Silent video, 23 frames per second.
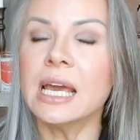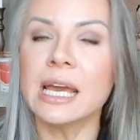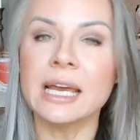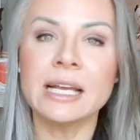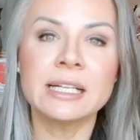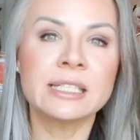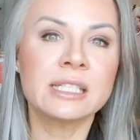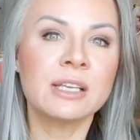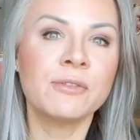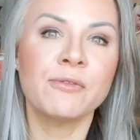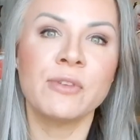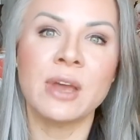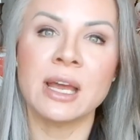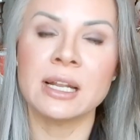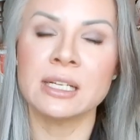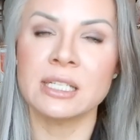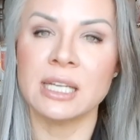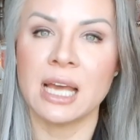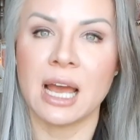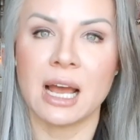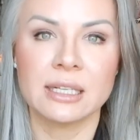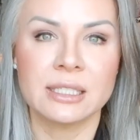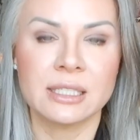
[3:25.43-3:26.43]
It's a
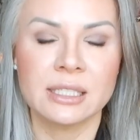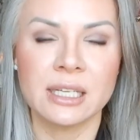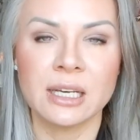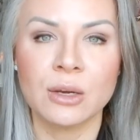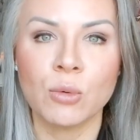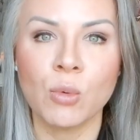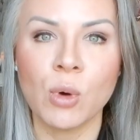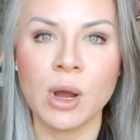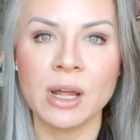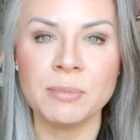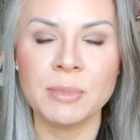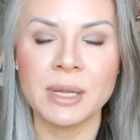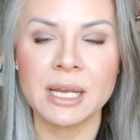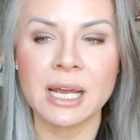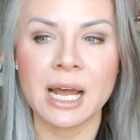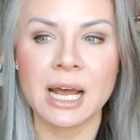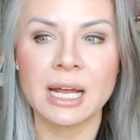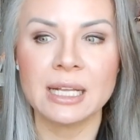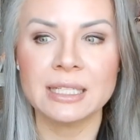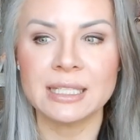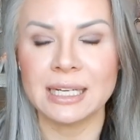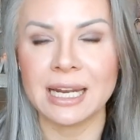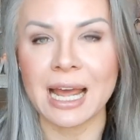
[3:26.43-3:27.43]
fantastic one
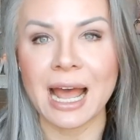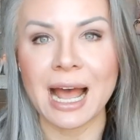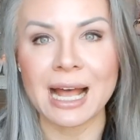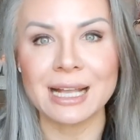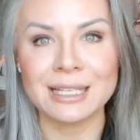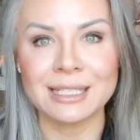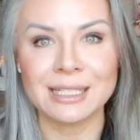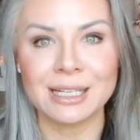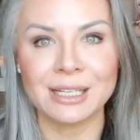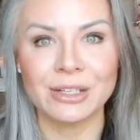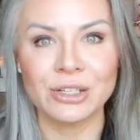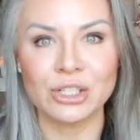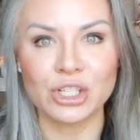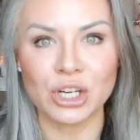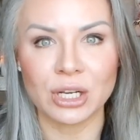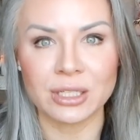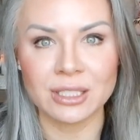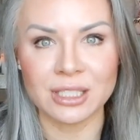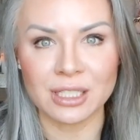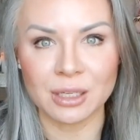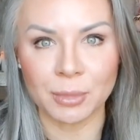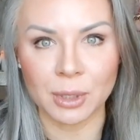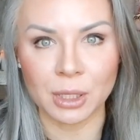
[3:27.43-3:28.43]
because it has an
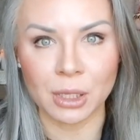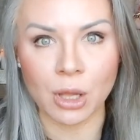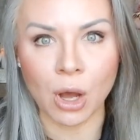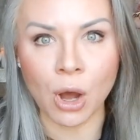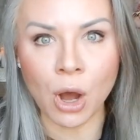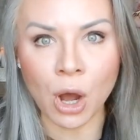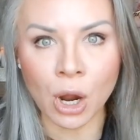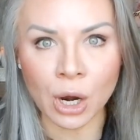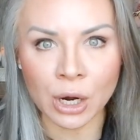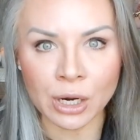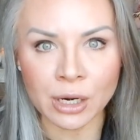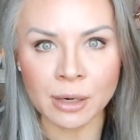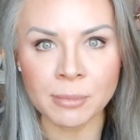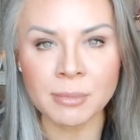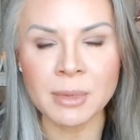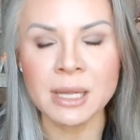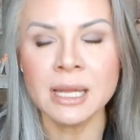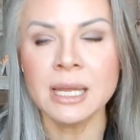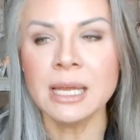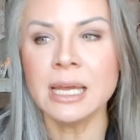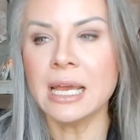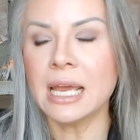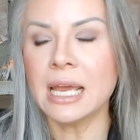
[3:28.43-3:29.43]
adjustable arm,